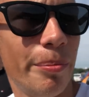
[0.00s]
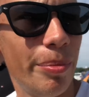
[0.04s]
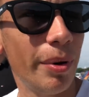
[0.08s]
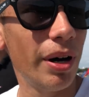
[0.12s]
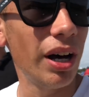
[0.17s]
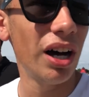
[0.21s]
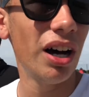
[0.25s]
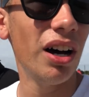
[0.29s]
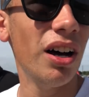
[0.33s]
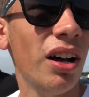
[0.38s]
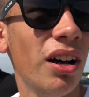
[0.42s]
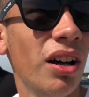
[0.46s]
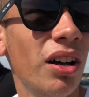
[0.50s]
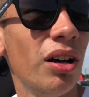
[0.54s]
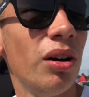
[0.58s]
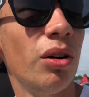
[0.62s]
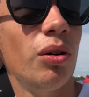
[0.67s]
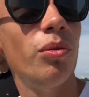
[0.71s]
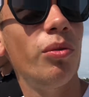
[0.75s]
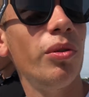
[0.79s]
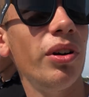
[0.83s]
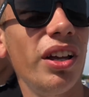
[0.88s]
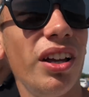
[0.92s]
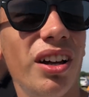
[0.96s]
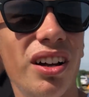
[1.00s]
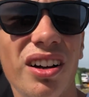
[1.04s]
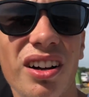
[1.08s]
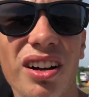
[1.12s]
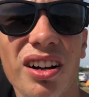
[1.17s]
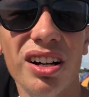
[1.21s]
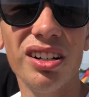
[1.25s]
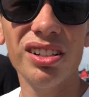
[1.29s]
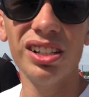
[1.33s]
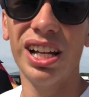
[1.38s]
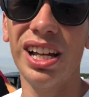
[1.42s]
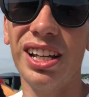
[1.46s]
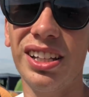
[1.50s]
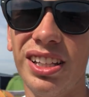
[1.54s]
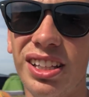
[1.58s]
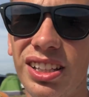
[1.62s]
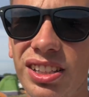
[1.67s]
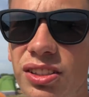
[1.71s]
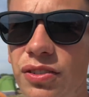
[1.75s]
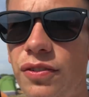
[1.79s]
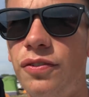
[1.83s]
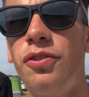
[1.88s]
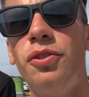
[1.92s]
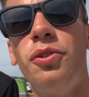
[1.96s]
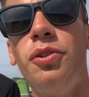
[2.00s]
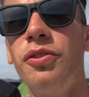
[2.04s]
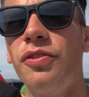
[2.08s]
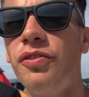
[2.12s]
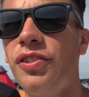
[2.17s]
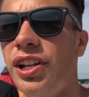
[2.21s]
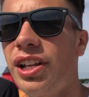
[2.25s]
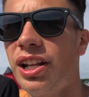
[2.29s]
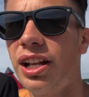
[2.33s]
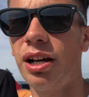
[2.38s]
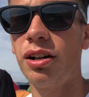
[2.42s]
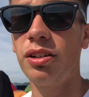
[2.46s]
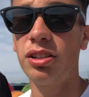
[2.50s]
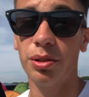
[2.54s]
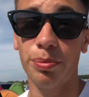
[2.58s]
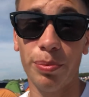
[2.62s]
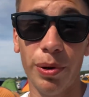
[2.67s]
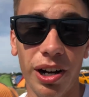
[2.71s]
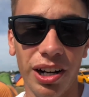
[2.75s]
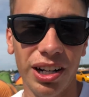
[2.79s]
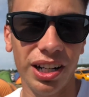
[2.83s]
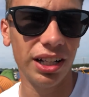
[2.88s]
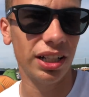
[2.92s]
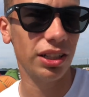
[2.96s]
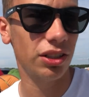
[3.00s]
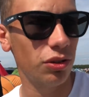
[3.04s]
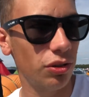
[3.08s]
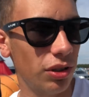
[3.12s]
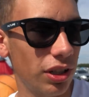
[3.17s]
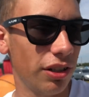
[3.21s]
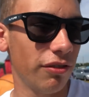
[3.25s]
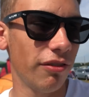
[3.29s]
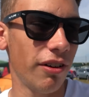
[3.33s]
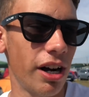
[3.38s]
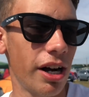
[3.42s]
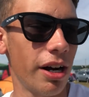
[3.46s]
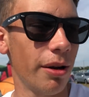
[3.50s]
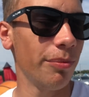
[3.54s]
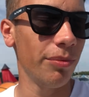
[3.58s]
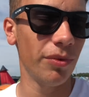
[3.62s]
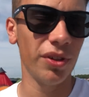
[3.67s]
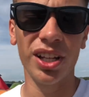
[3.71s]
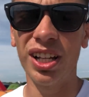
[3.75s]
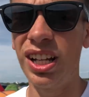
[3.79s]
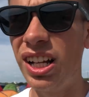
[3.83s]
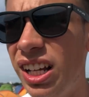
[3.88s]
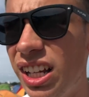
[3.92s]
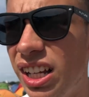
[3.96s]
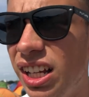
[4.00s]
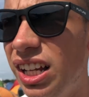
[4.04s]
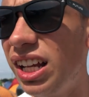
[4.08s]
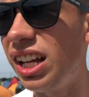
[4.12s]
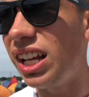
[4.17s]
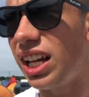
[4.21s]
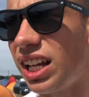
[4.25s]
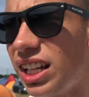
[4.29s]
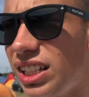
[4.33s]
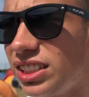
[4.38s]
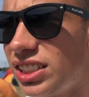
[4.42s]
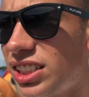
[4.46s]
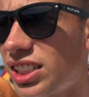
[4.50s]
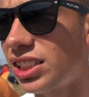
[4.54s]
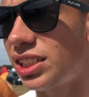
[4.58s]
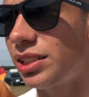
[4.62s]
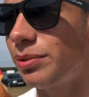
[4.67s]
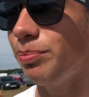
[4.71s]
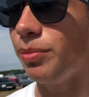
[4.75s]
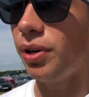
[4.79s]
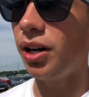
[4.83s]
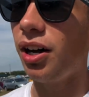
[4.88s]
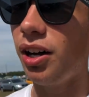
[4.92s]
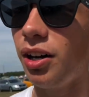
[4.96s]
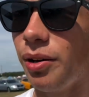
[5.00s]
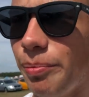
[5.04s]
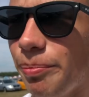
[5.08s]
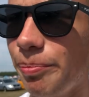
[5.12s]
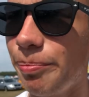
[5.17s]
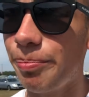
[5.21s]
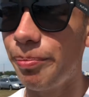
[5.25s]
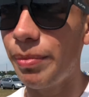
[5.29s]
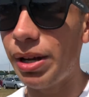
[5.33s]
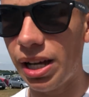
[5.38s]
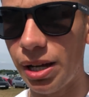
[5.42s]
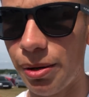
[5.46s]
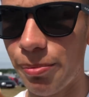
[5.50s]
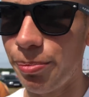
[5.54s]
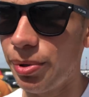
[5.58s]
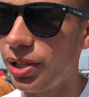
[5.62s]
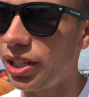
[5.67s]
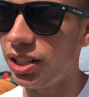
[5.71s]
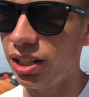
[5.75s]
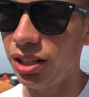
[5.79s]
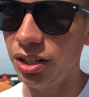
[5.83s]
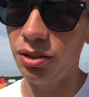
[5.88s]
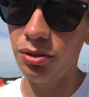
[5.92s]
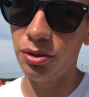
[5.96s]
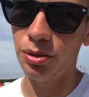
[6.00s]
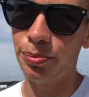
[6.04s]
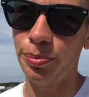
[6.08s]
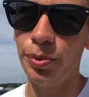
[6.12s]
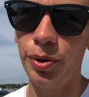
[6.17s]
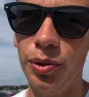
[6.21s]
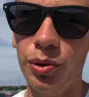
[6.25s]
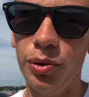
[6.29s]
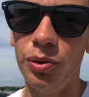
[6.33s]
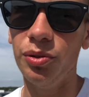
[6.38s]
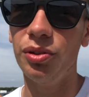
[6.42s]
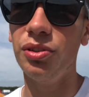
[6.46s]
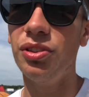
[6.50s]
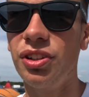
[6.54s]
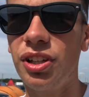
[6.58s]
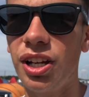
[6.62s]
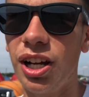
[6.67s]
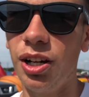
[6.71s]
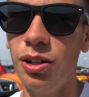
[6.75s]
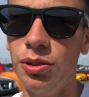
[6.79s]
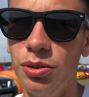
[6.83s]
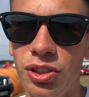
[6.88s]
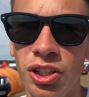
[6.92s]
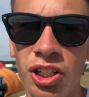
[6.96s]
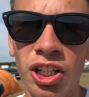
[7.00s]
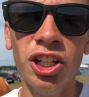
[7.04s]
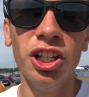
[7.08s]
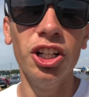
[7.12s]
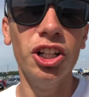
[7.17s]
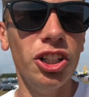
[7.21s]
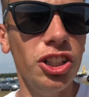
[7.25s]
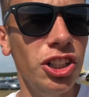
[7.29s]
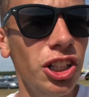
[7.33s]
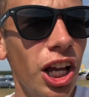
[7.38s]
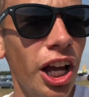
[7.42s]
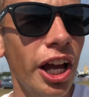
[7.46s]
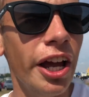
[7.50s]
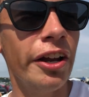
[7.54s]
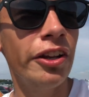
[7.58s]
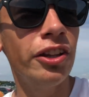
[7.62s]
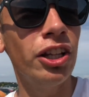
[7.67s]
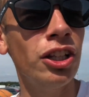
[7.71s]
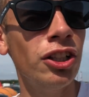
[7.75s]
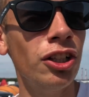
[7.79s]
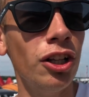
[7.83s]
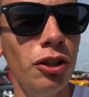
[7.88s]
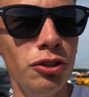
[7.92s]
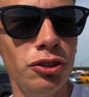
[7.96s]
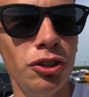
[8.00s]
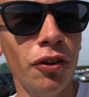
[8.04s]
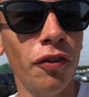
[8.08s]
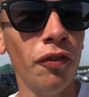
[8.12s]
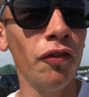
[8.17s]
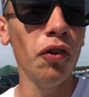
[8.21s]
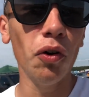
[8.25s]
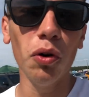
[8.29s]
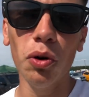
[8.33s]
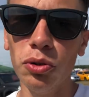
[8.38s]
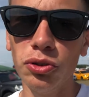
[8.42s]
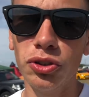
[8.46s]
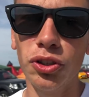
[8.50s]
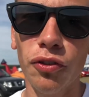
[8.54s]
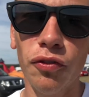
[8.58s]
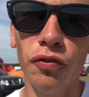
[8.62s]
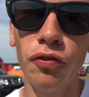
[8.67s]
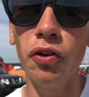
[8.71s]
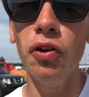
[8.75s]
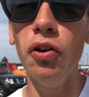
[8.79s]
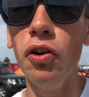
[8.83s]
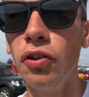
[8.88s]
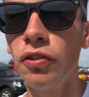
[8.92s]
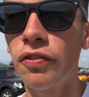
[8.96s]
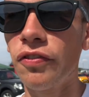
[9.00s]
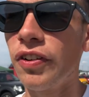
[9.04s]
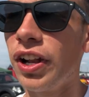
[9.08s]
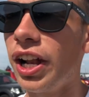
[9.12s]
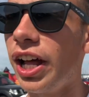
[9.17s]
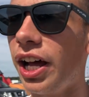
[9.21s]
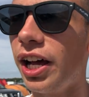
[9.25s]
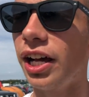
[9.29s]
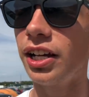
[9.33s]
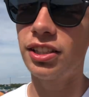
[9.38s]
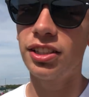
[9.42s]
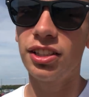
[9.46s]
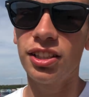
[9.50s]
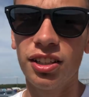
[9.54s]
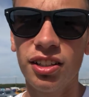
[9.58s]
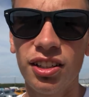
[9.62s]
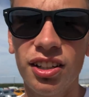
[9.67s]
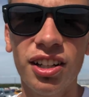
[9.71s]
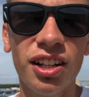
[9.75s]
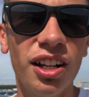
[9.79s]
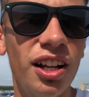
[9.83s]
But we are heading to Ford Fair now because apparently that's already around. And smart man being Luke Bourne goes, yeah, there's loads of Fords and Ford flags.